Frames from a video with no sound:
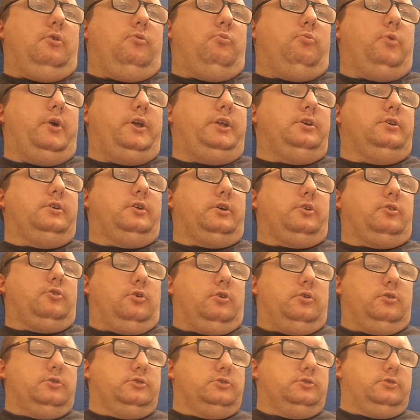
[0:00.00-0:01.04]
When you're in
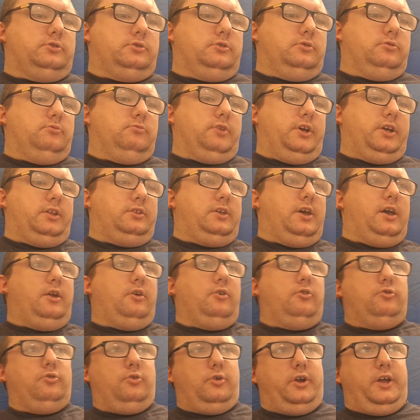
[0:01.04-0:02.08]
Kong's like
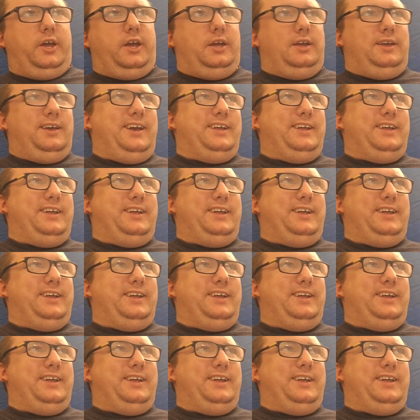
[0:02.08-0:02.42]
territory,